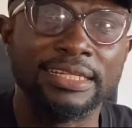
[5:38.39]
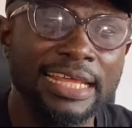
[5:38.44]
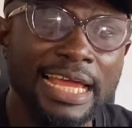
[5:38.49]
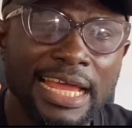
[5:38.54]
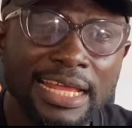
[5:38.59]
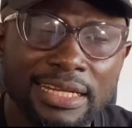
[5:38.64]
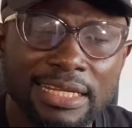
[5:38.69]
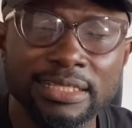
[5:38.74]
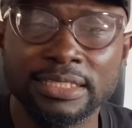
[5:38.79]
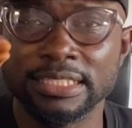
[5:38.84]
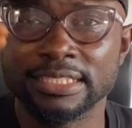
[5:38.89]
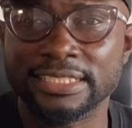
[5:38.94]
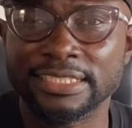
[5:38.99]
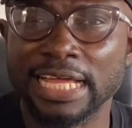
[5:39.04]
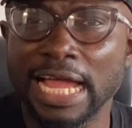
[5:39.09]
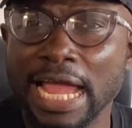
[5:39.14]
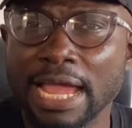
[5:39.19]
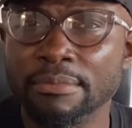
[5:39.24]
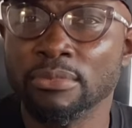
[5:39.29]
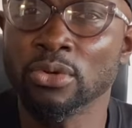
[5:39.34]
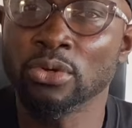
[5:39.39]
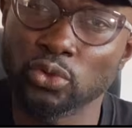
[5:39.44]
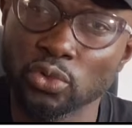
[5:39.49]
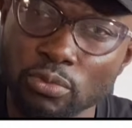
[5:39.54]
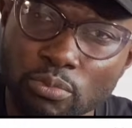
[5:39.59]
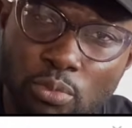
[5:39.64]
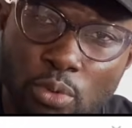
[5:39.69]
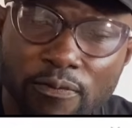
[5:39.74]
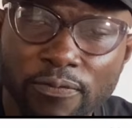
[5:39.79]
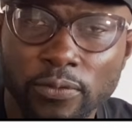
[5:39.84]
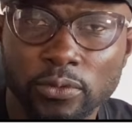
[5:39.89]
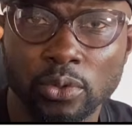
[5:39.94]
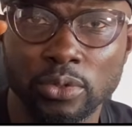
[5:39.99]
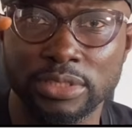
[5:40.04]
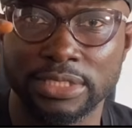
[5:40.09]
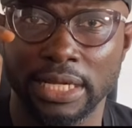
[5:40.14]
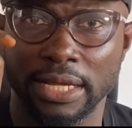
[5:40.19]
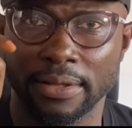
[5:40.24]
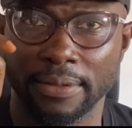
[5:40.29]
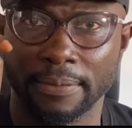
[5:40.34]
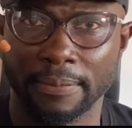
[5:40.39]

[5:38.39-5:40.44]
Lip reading: then it is time to move closer